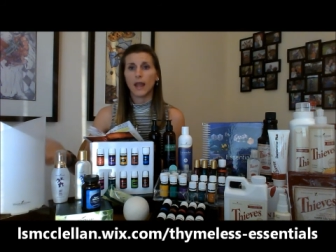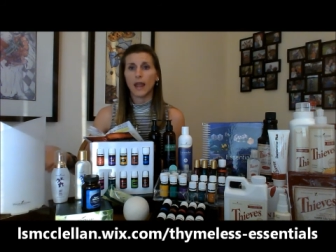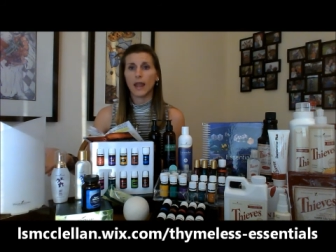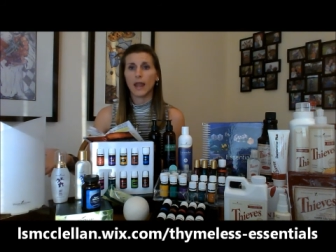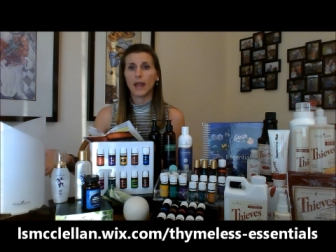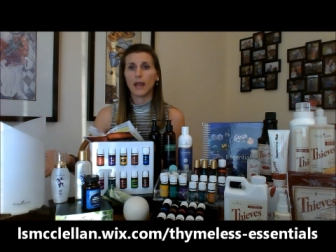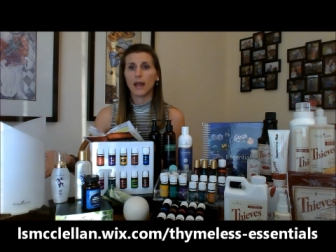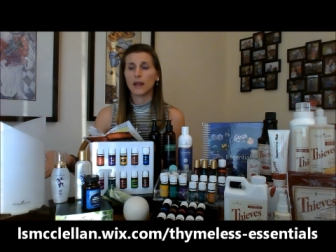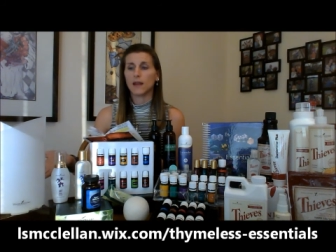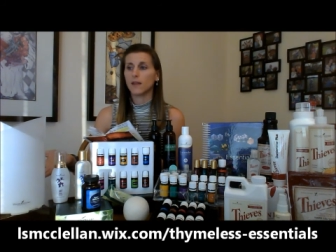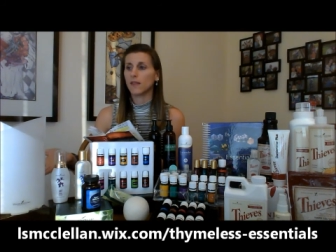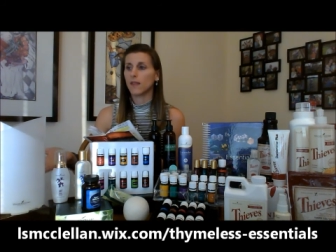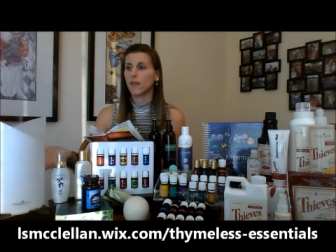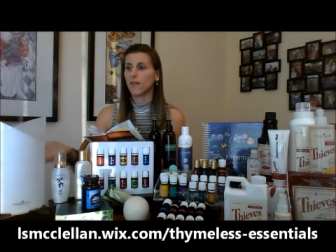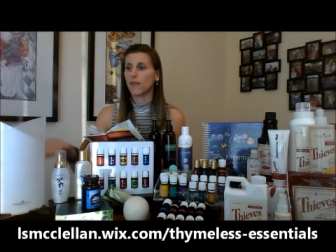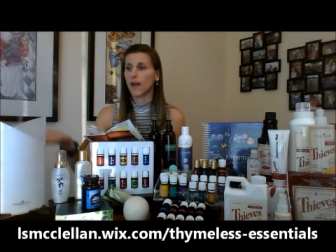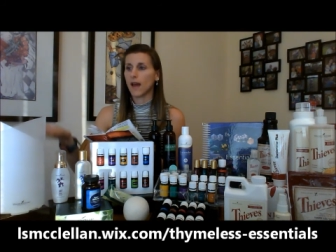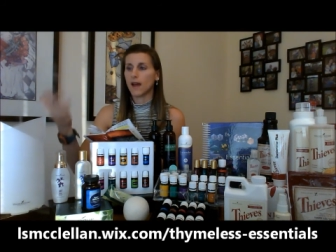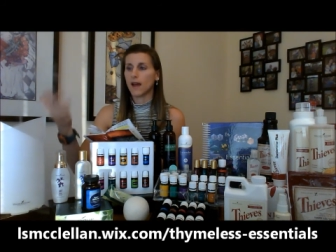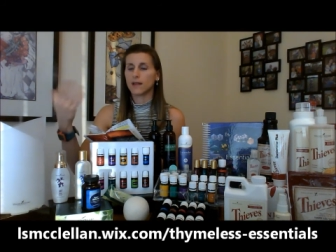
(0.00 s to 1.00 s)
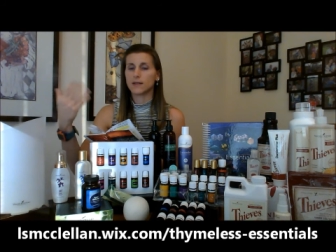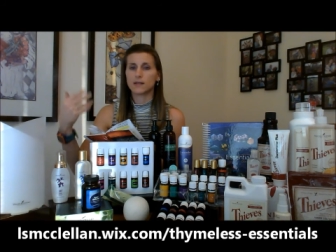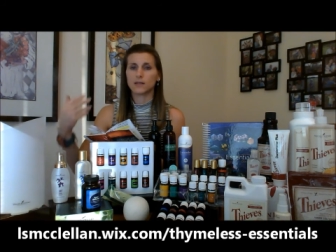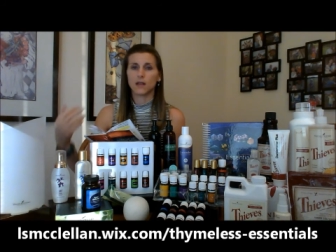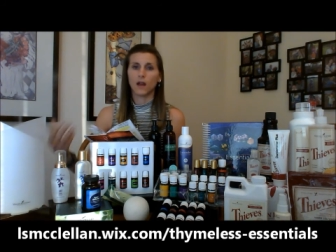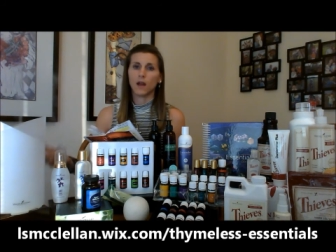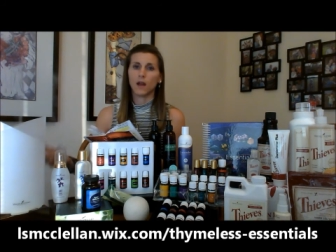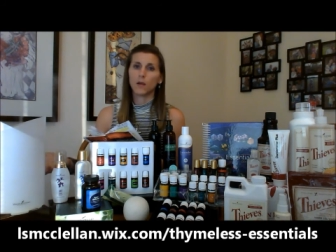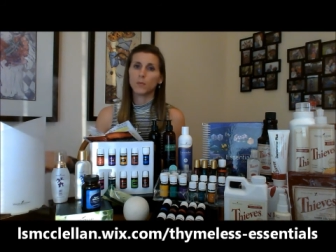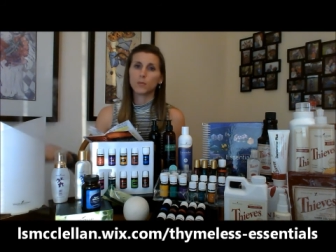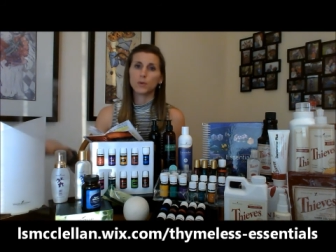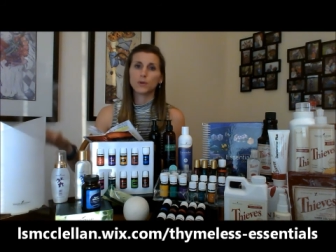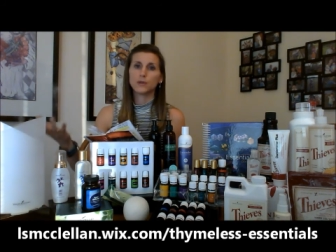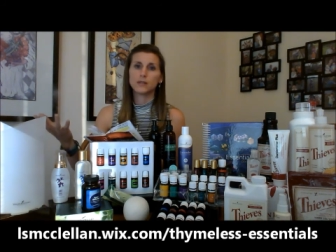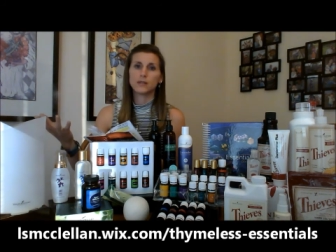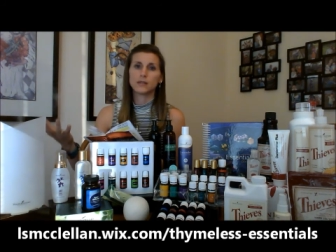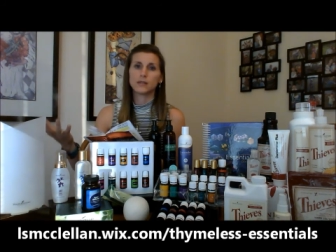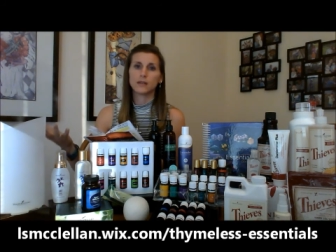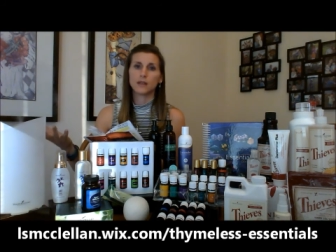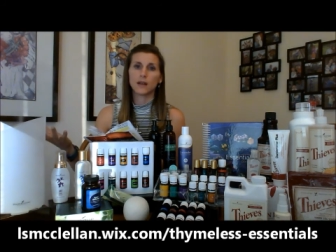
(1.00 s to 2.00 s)
and then that
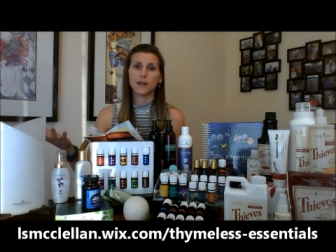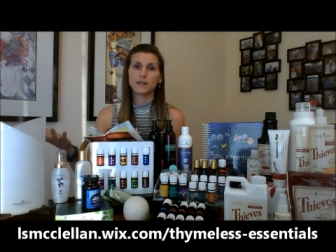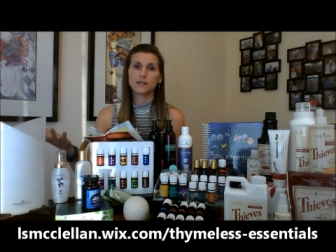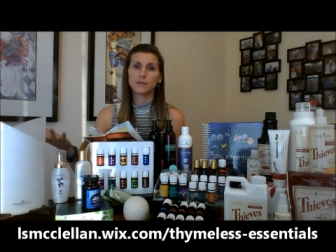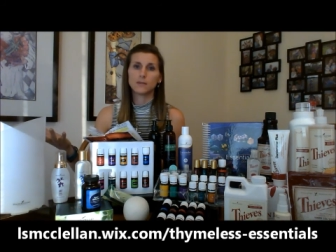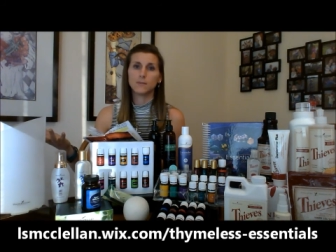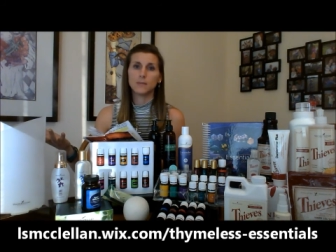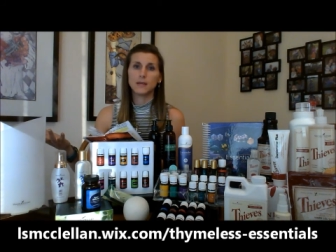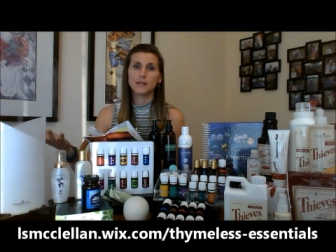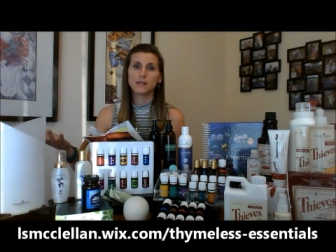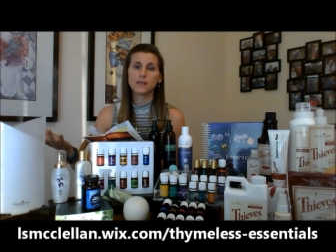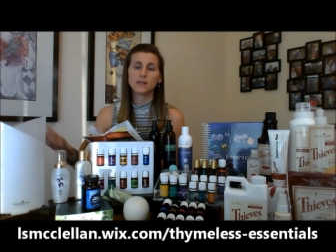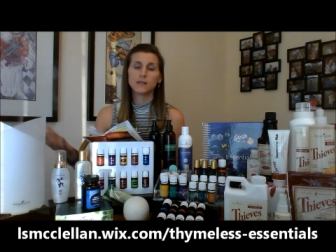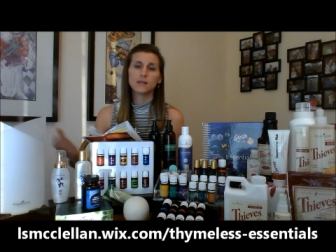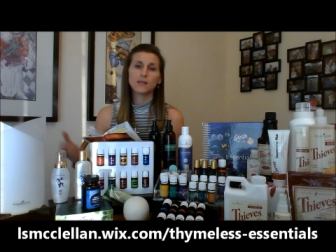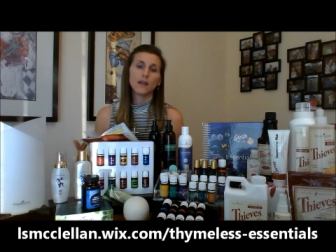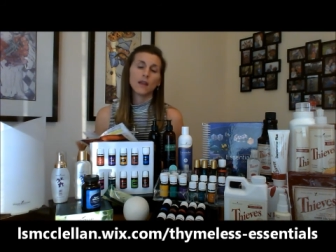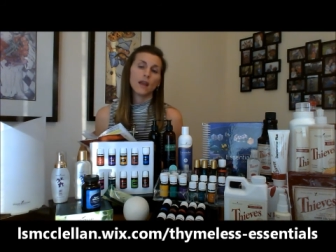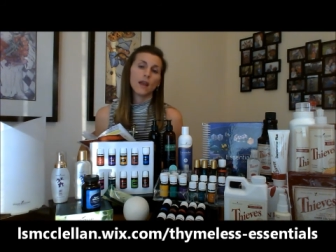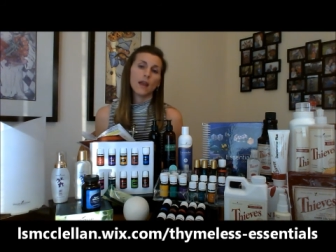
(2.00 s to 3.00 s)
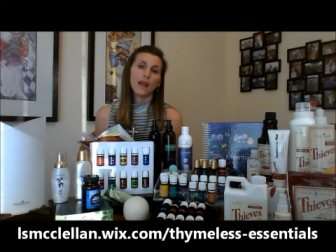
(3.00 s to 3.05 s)
produces a nice mist